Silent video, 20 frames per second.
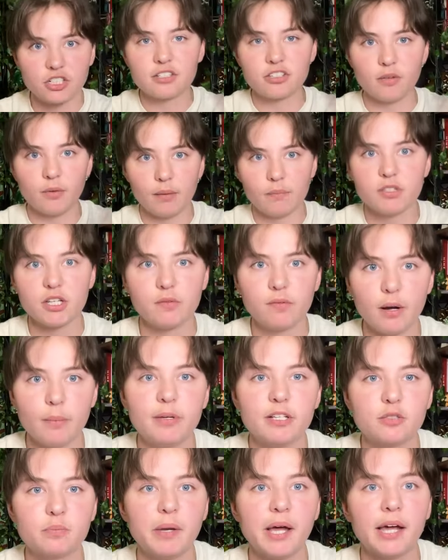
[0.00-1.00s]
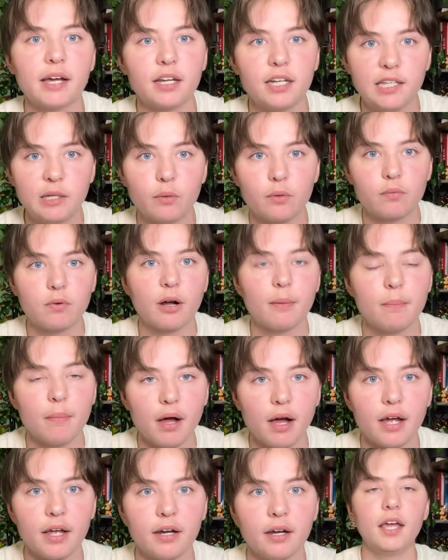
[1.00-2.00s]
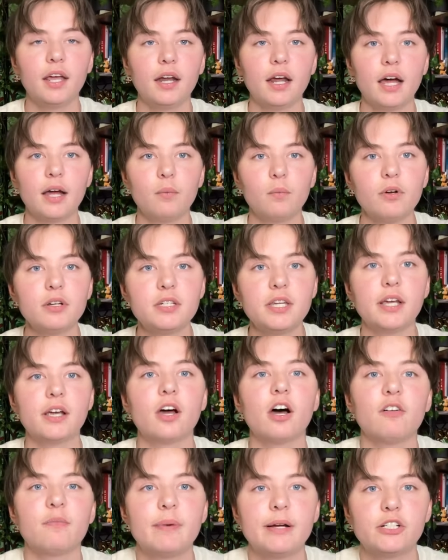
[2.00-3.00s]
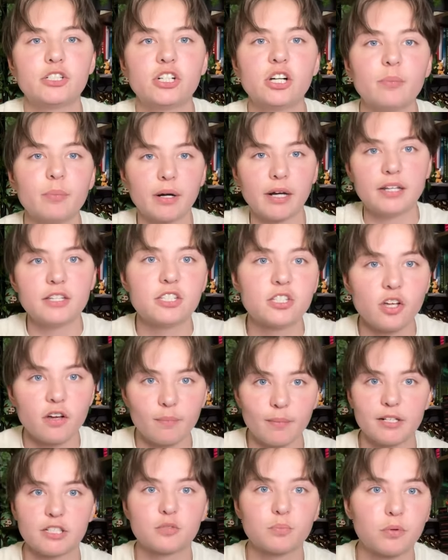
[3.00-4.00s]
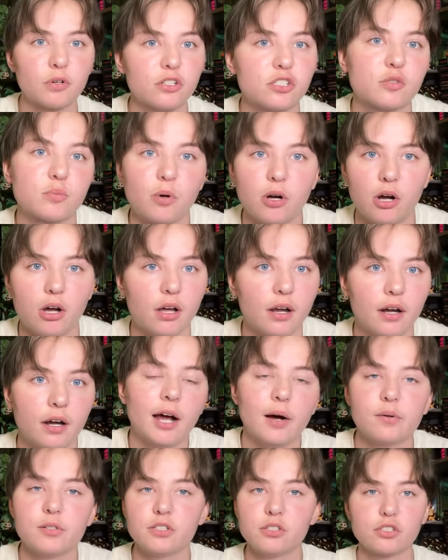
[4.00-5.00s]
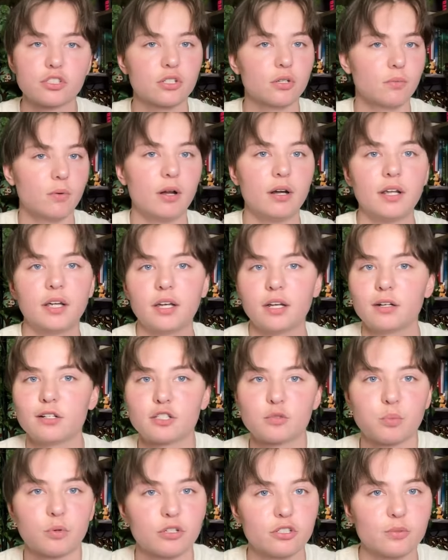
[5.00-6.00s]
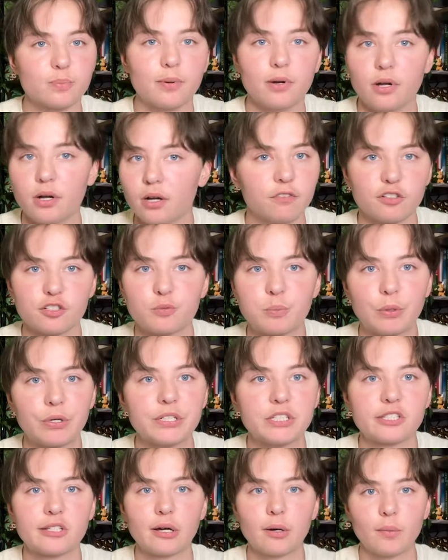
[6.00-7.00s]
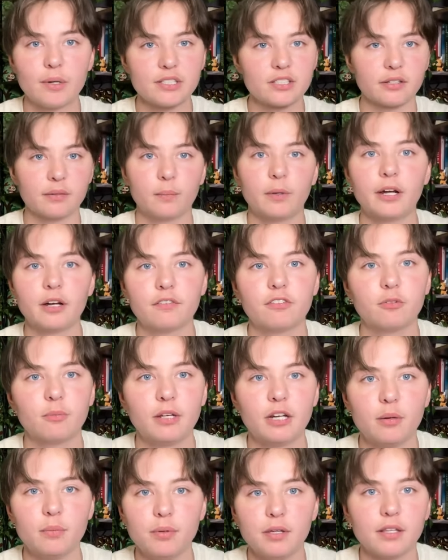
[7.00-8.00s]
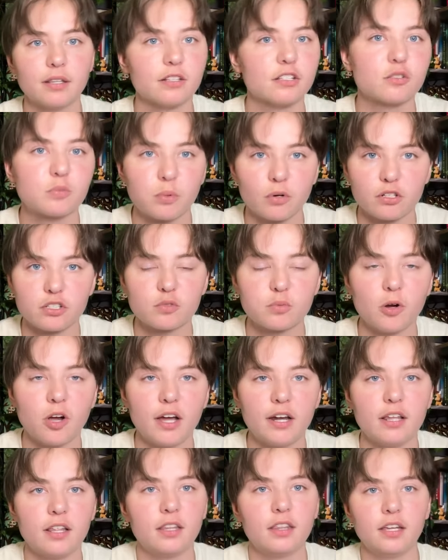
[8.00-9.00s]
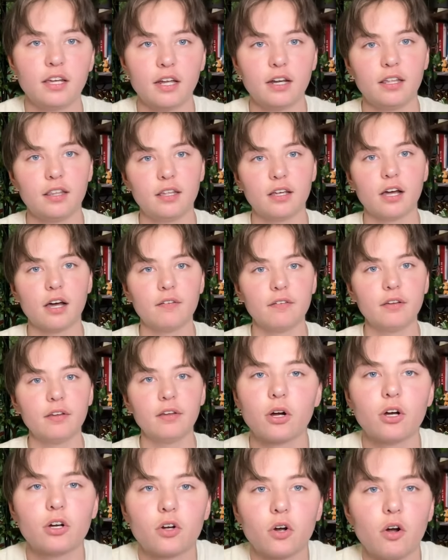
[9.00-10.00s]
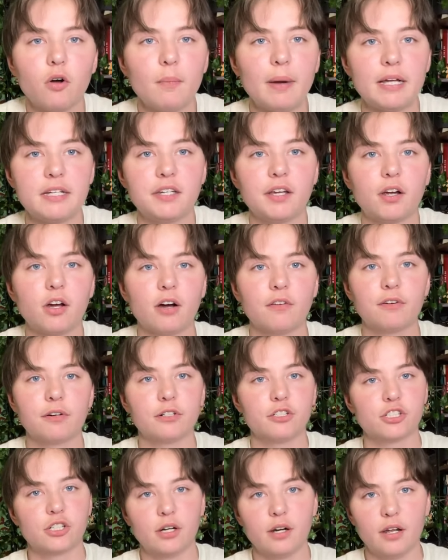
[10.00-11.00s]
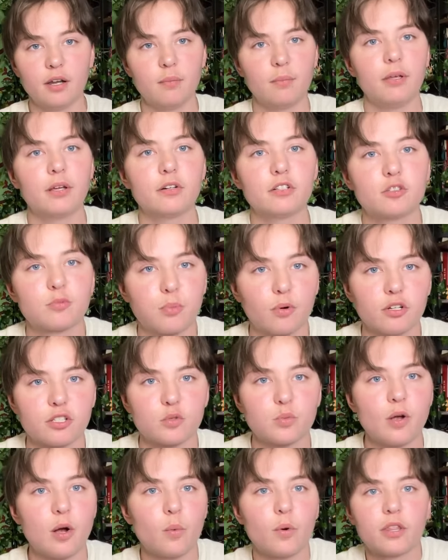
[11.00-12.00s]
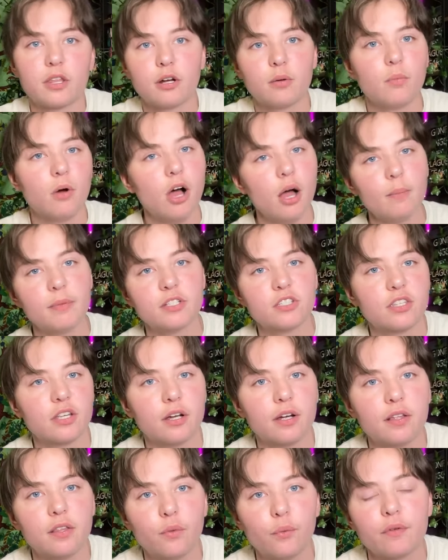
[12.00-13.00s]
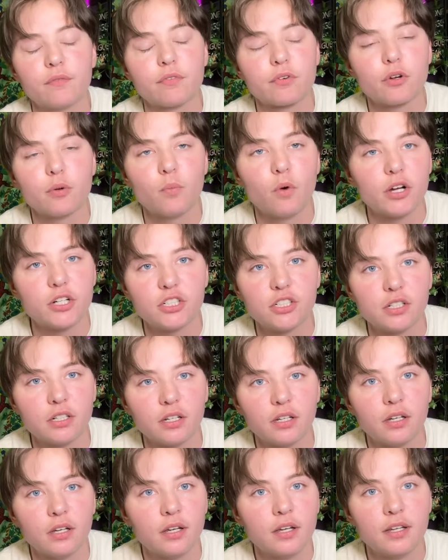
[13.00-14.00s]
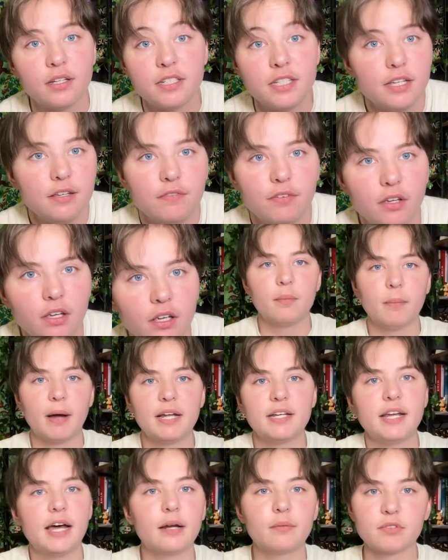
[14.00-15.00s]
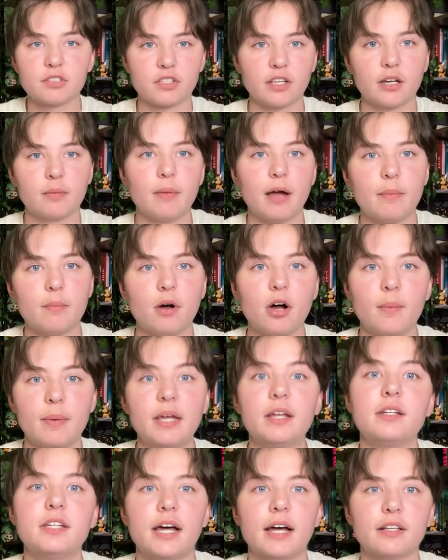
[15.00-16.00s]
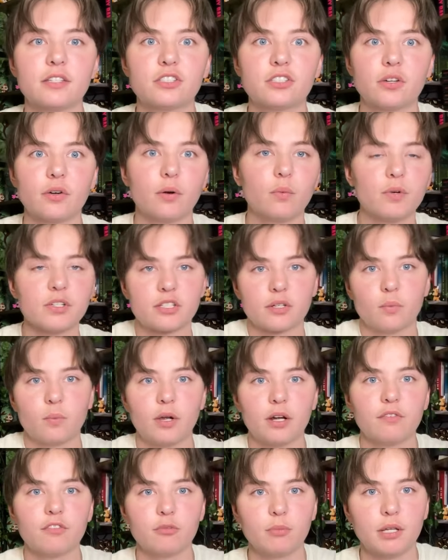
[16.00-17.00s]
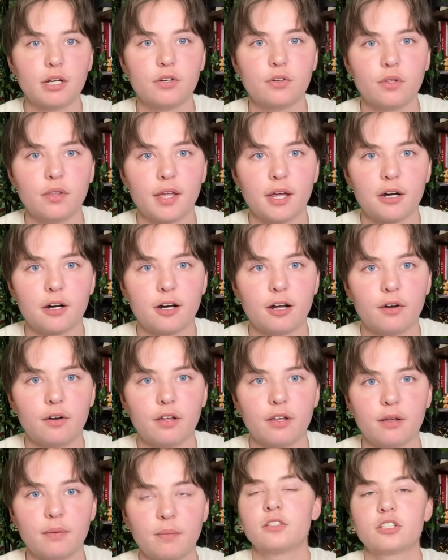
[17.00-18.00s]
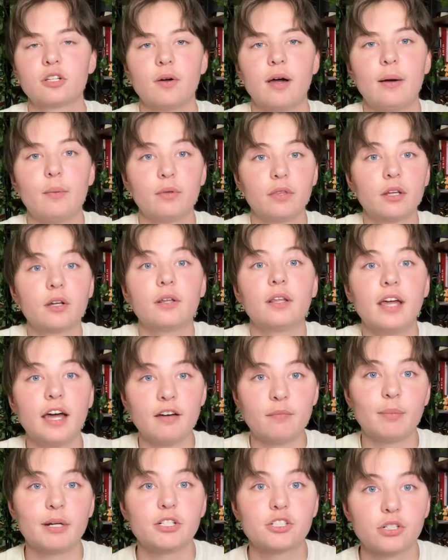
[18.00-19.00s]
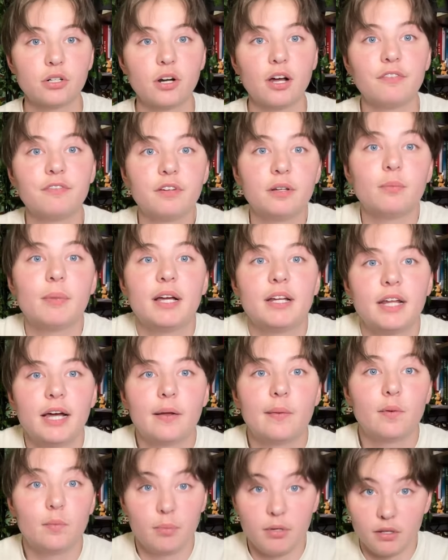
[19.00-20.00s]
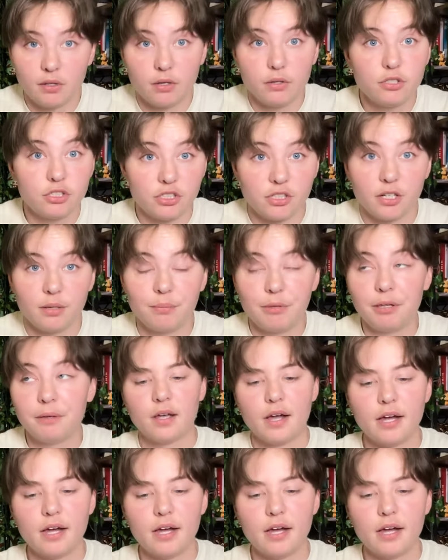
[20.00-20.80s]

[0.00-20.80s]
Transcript: Sometimes I'd rub his back and he would rub mine. And I would take off my shirt, but I'd still have my sports bra on. I was used to running in a sports bra for sports, so it wasn't weird for me to be in the sports bra. I didn't think anything of it. A girl might take off her shirt and be in a sports bra with her mom as they're in the living room watching TV. My dad was like my mom and dad, so it wasn't weird for me to do that around him. So I would literally have my shirt off and my dad would be lotioning me.